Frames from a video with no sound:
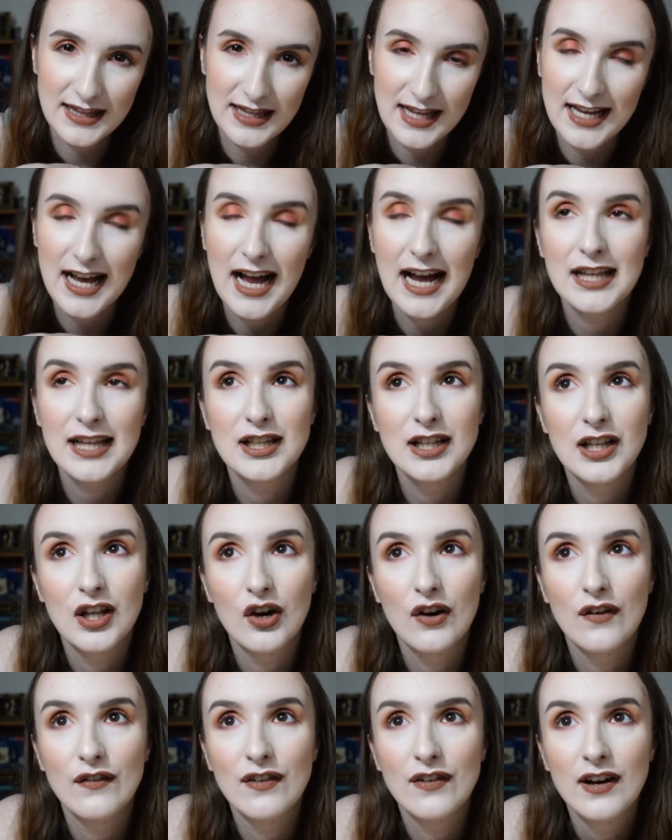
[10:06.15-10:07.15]
Like I
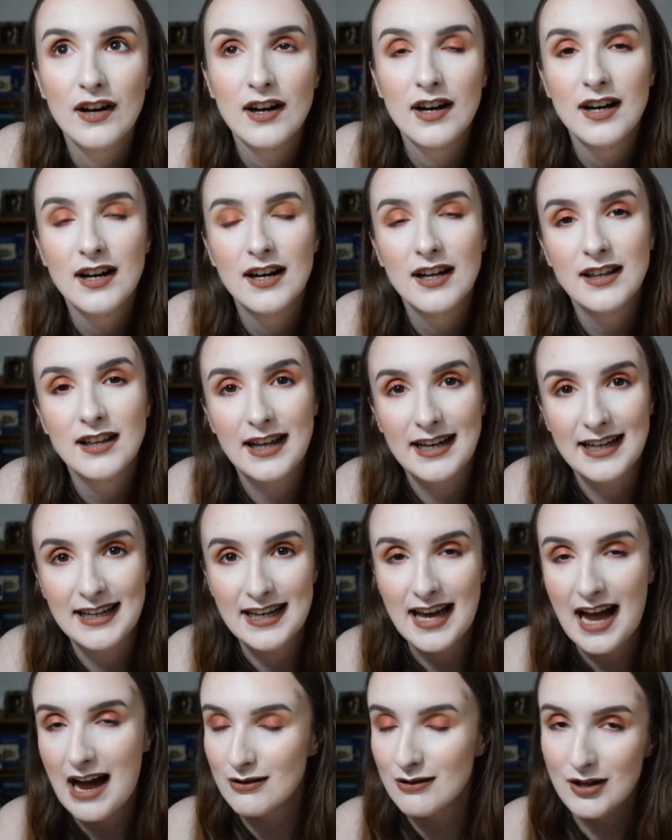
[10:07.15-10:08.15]
love like
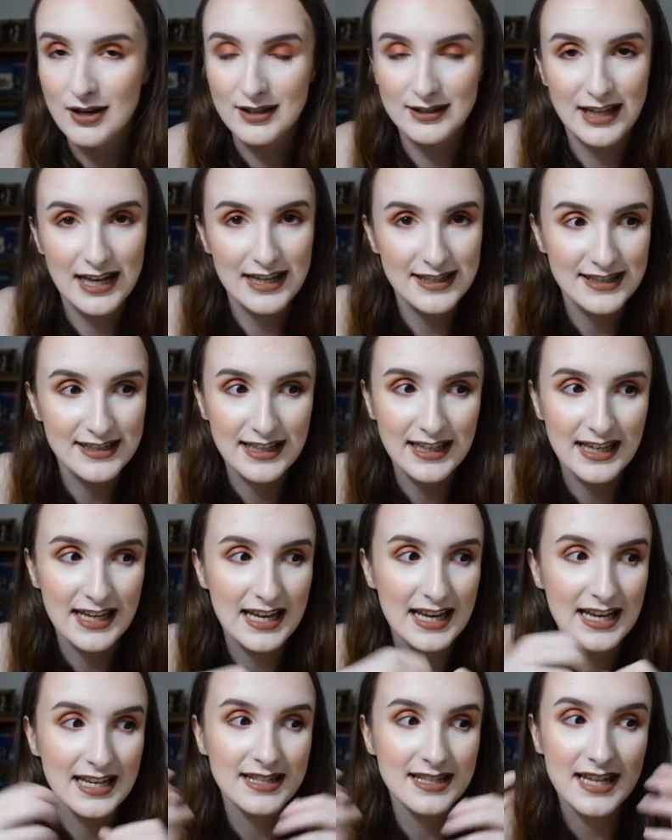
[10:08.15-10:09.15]
how long lasting
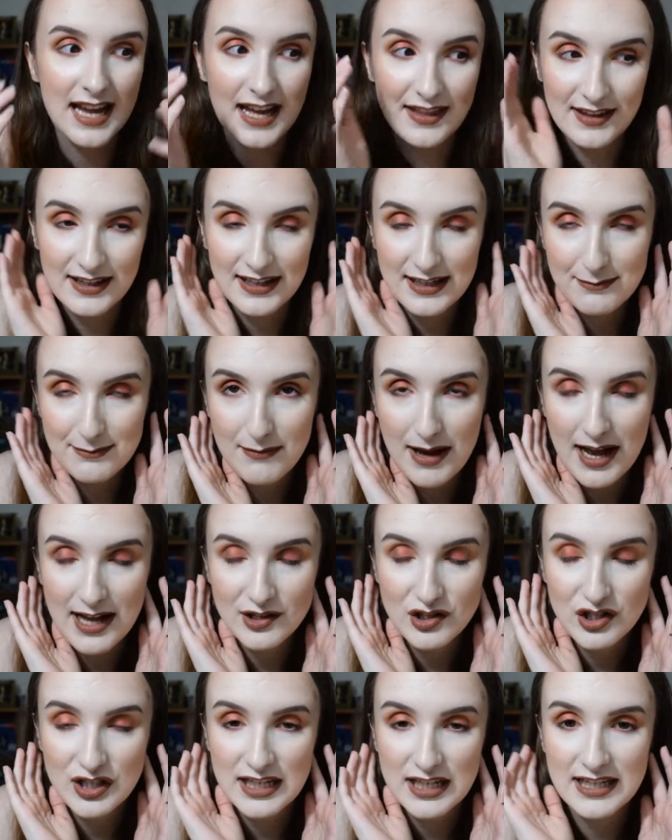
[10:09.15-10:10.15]
it is, and then it
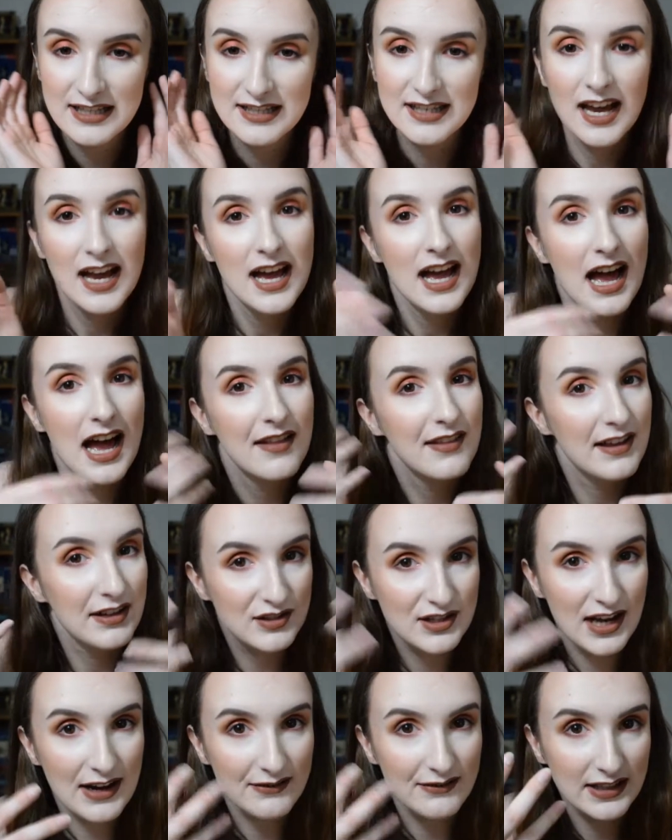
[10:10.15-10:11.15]
matches, and that
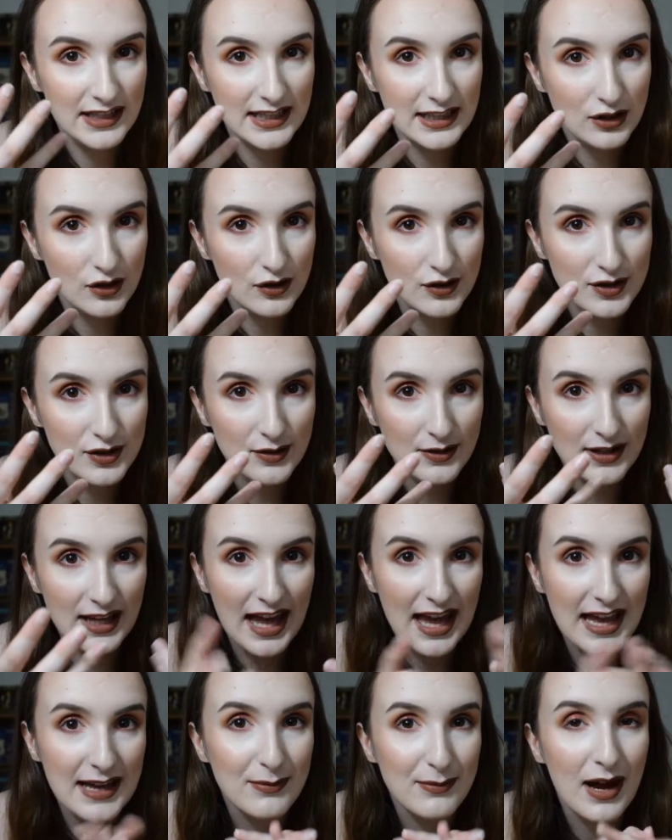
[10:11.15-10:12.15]
generally it looks
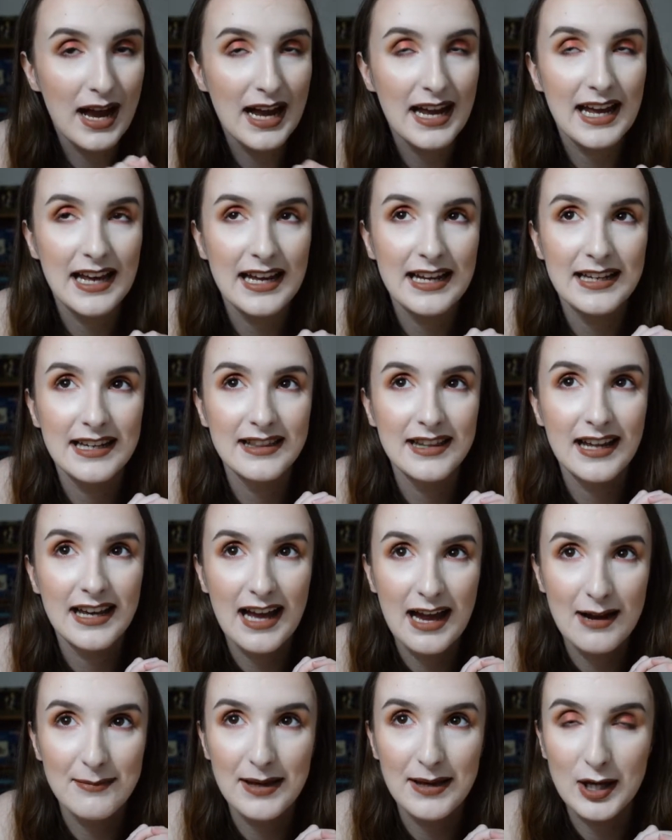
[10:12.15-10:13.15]
okay, but I hate like
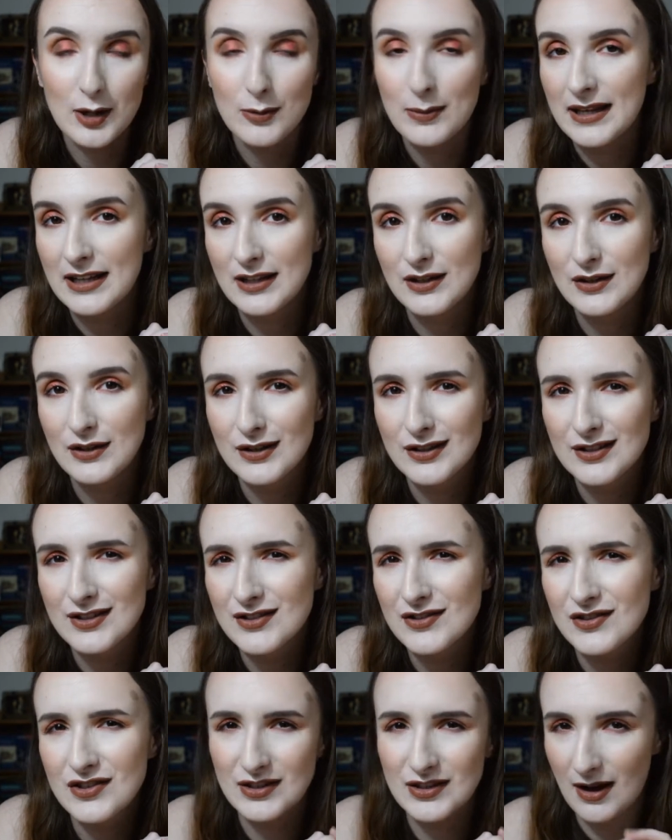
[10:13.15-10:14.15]
how makeupy it
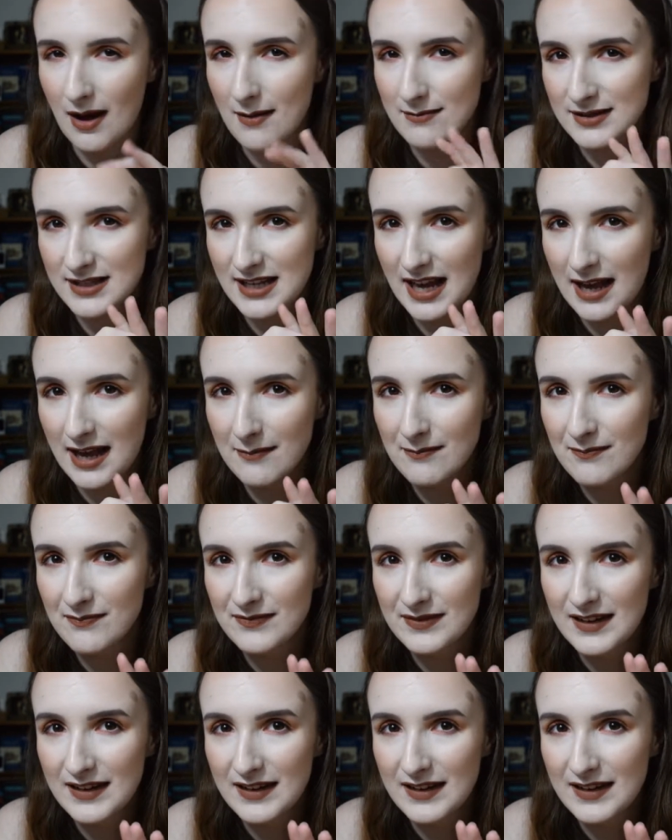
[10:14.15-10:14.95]
looks. Do you know what I'm saying?